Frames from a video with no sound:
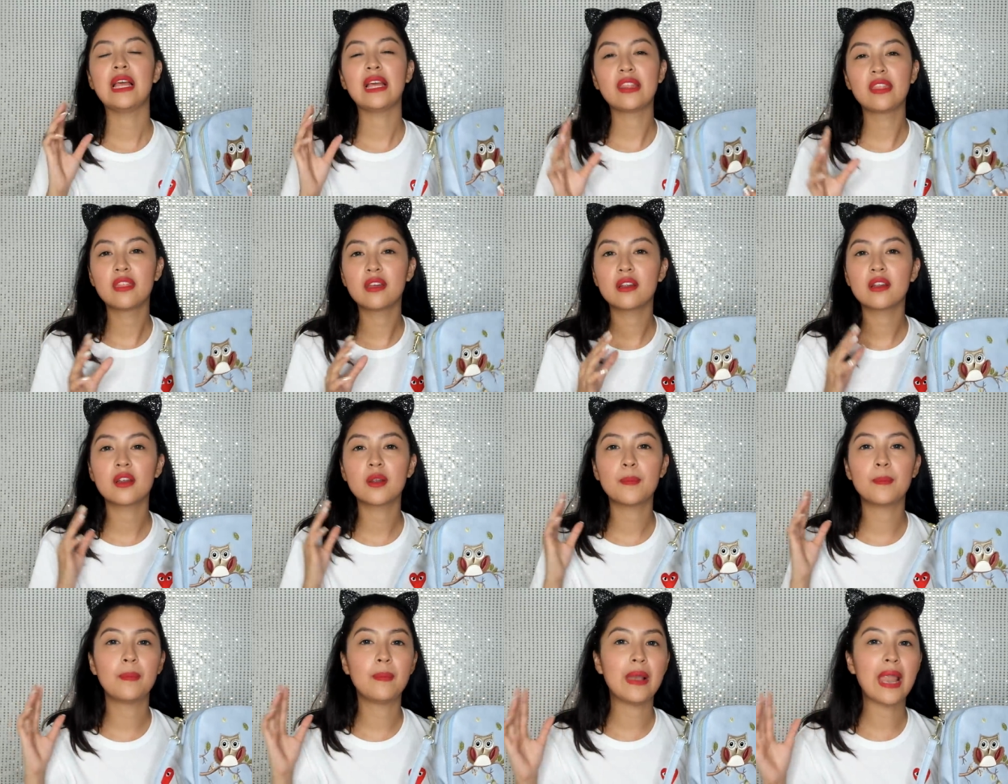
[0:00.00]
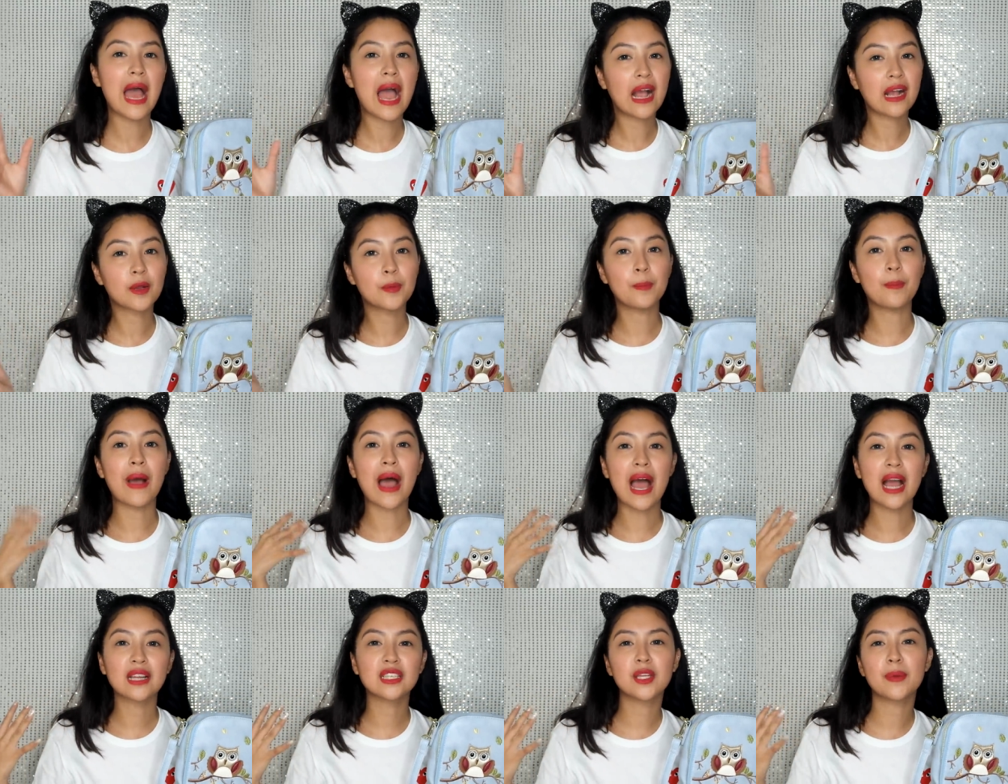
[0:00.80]
leather black
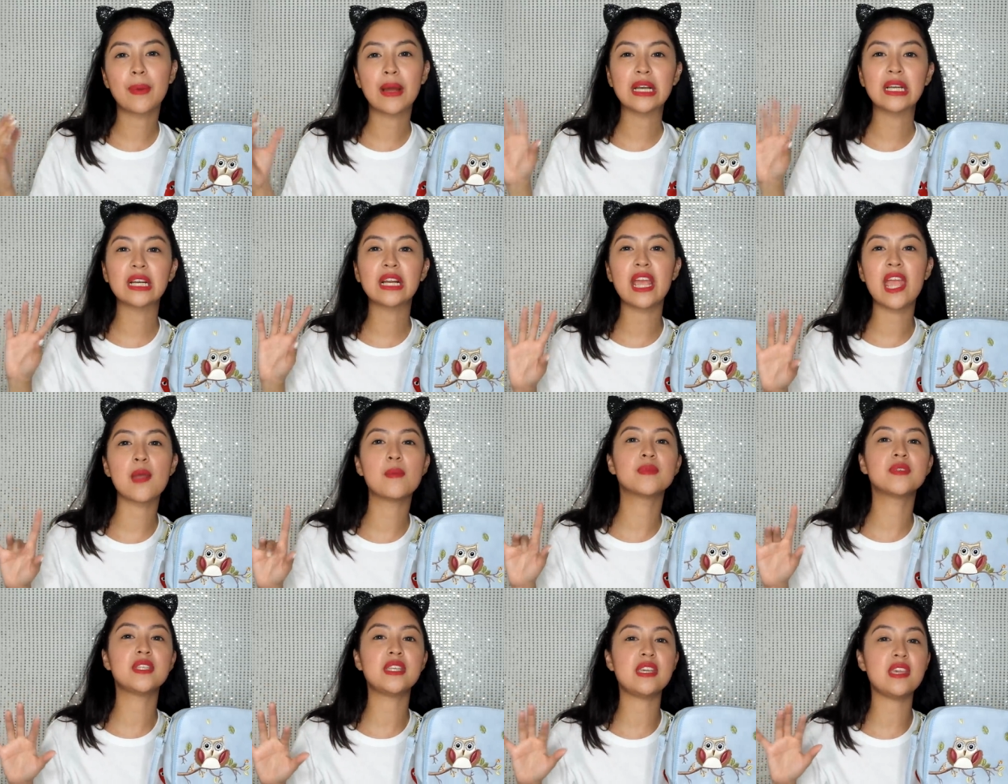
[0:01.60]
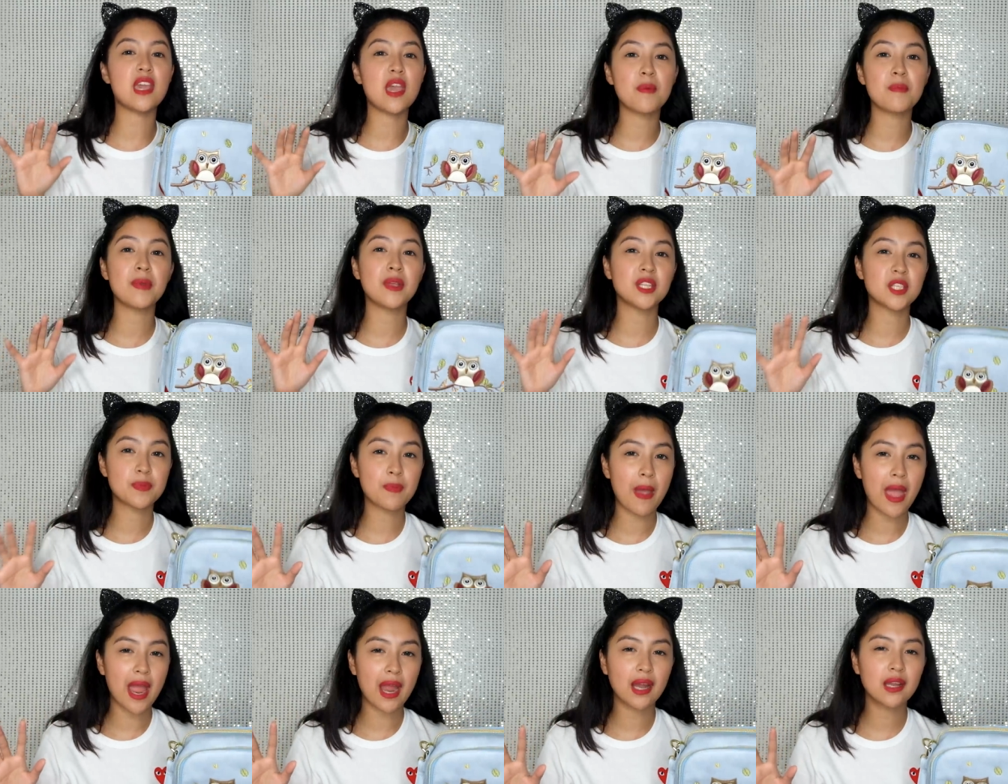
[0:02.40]
bag na parang MCM
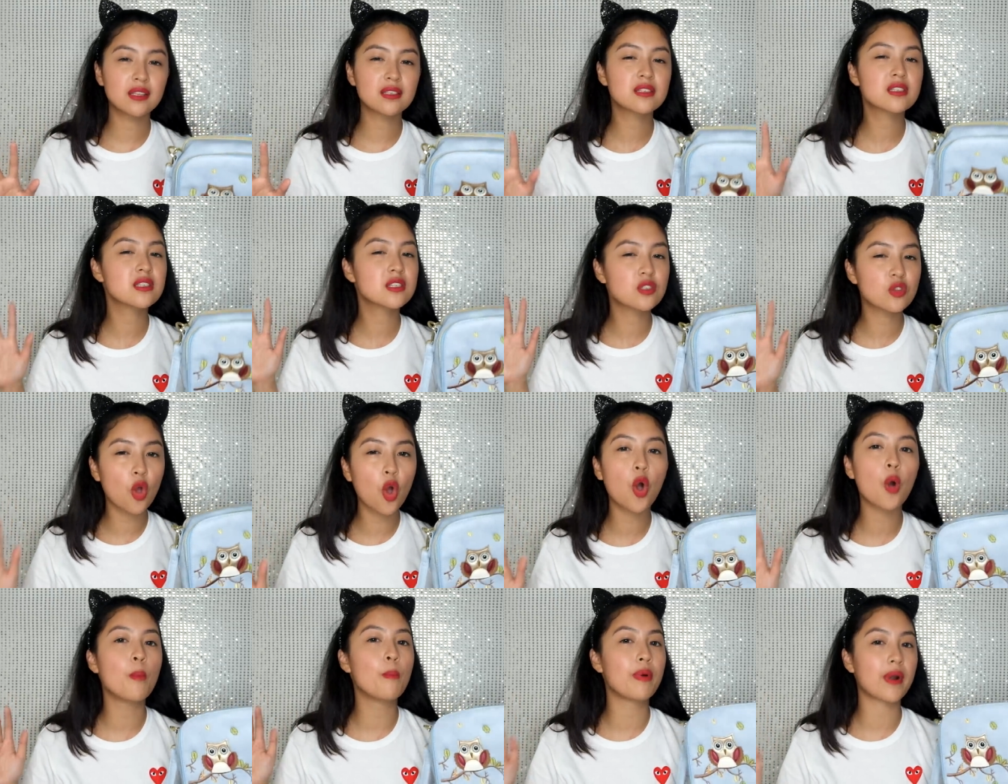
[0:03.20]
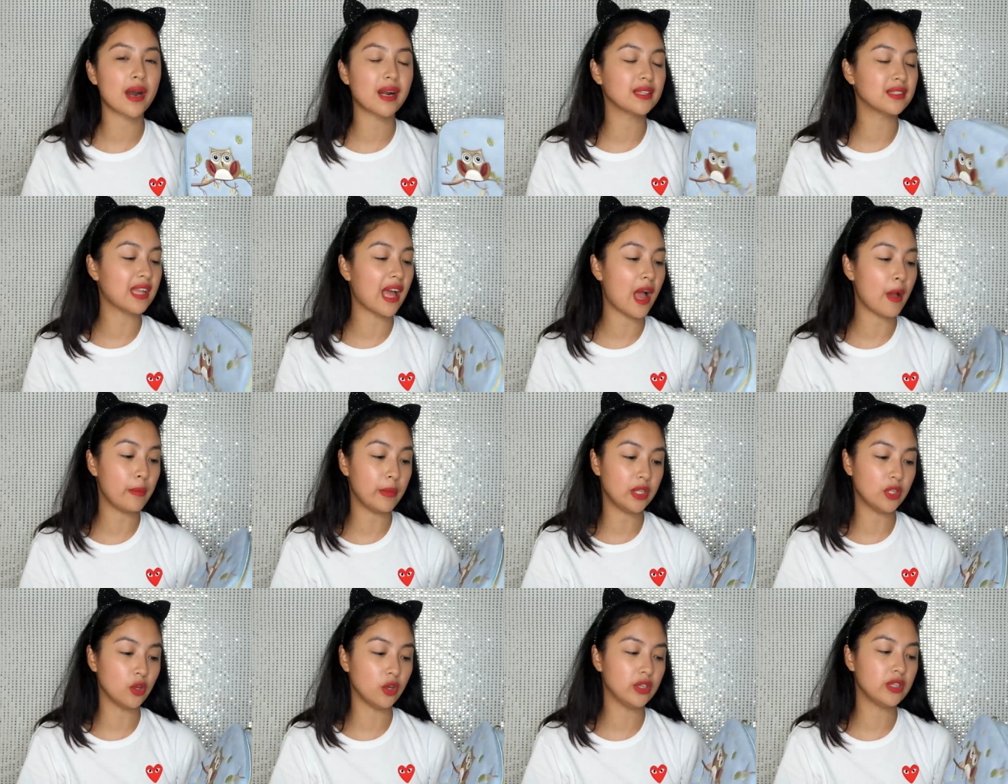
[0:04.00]
inspired, sobrang
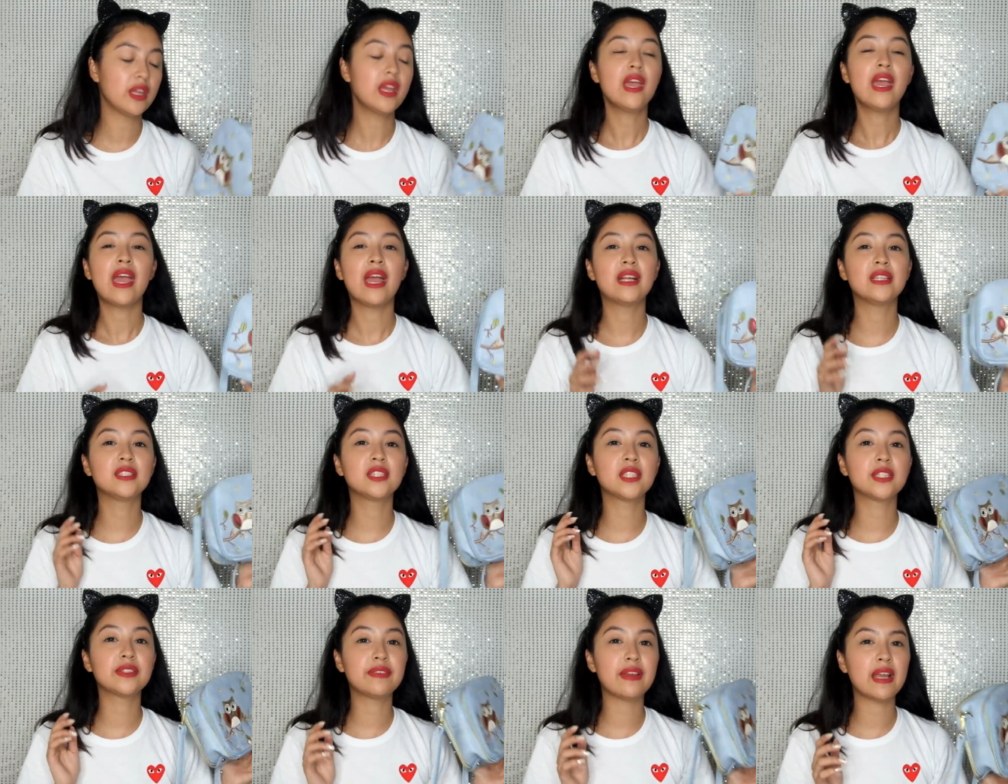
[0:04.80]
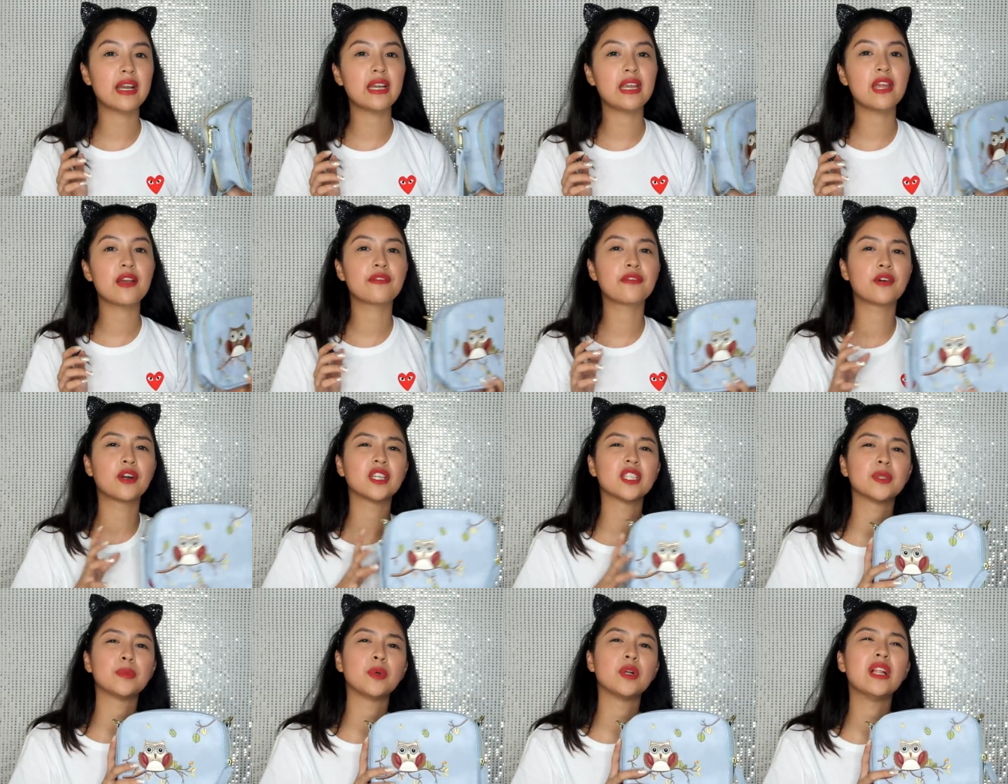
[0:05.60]
dami dun. And they're very
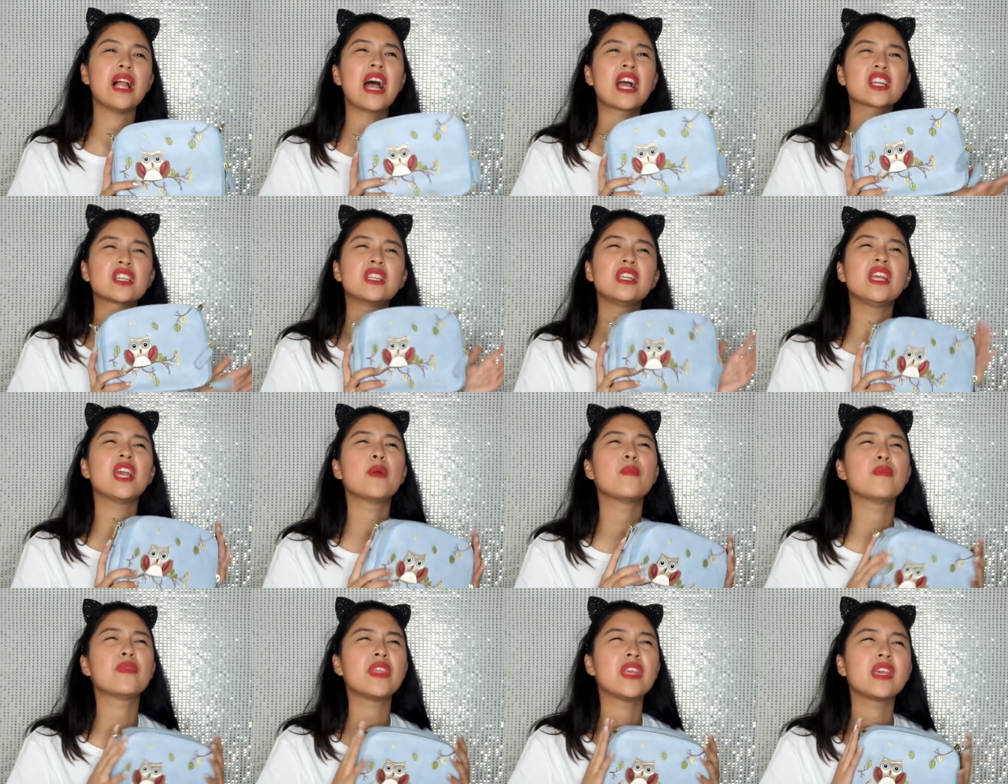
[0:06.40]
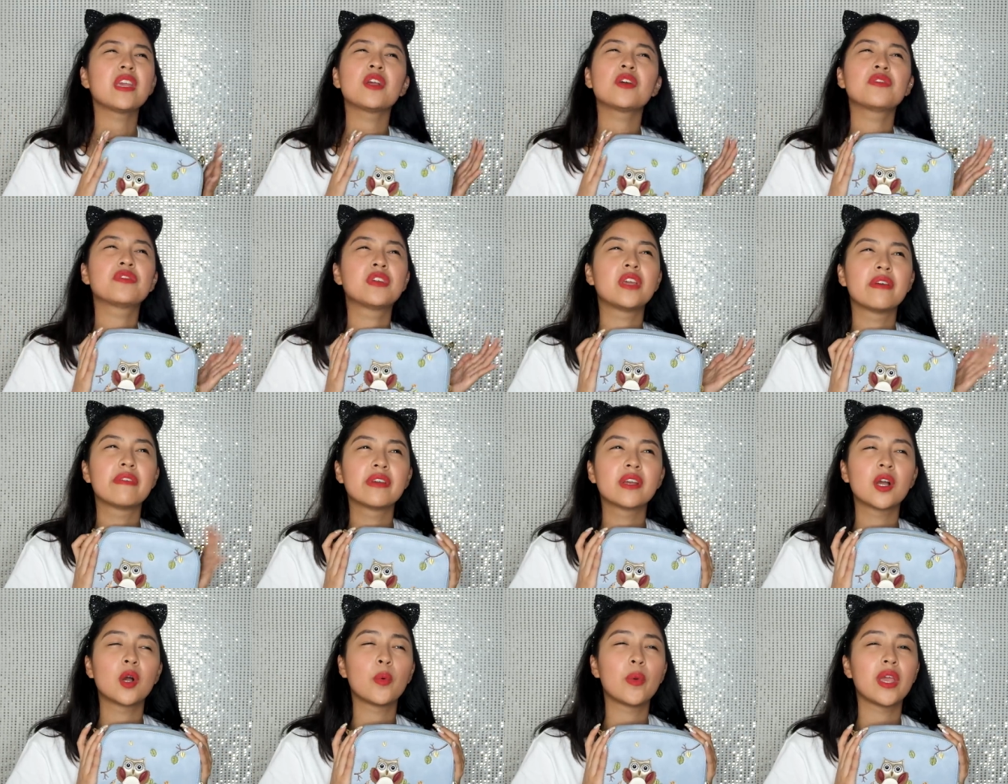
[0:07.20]
affordable. Actually, I'm thinking of
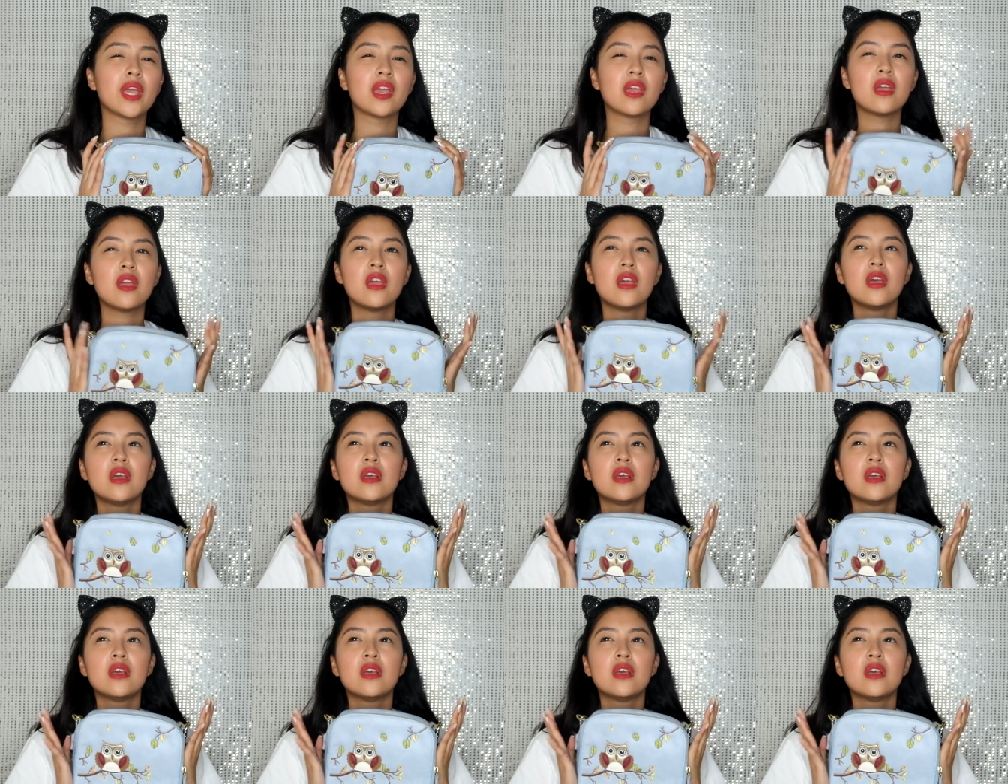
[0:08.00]
giving away